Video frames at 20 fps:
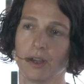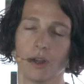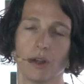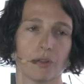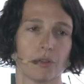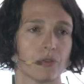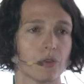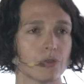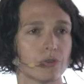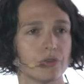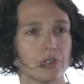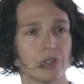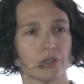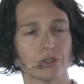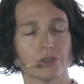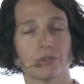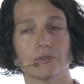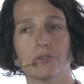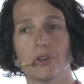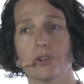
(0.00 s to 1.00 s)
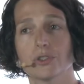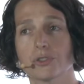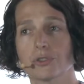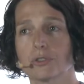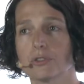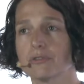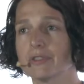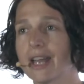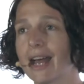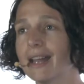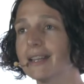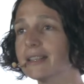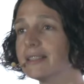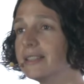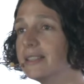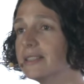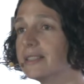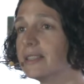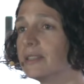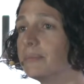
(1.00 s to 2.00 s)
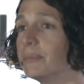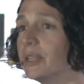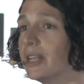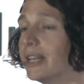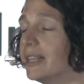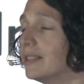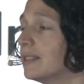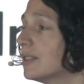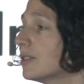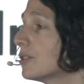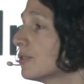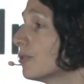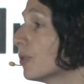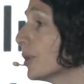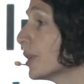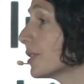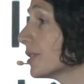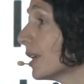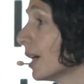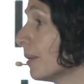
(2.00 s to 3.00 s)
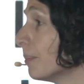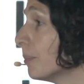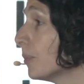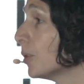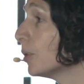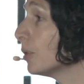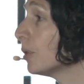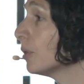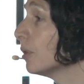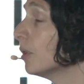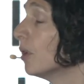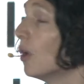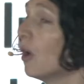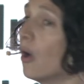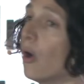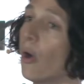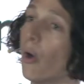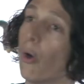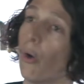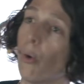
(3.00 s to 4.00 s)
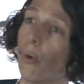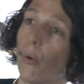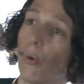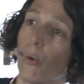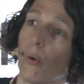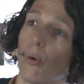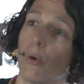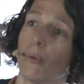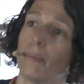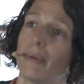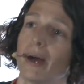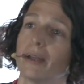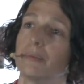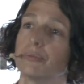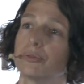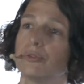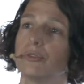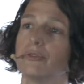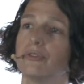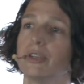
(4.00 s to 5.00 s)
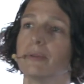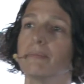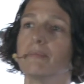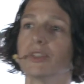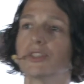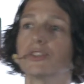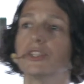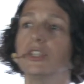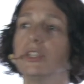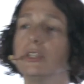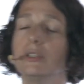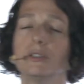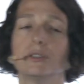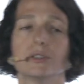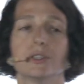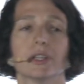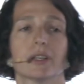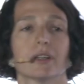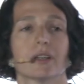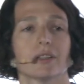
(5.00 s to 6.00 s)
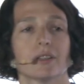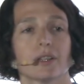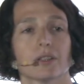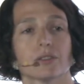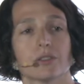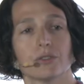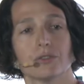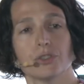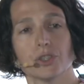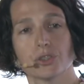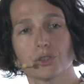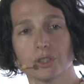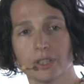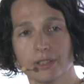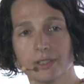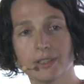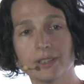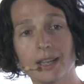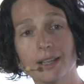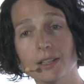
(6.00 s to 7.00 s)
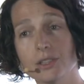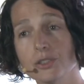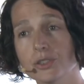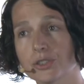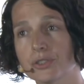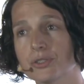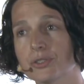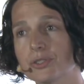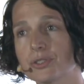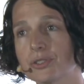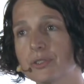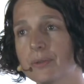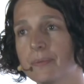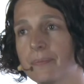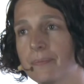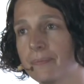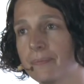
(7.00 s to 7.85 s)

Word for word: through virt virtual reality simulators, for example, or by improving machine learning and artificial intelligence.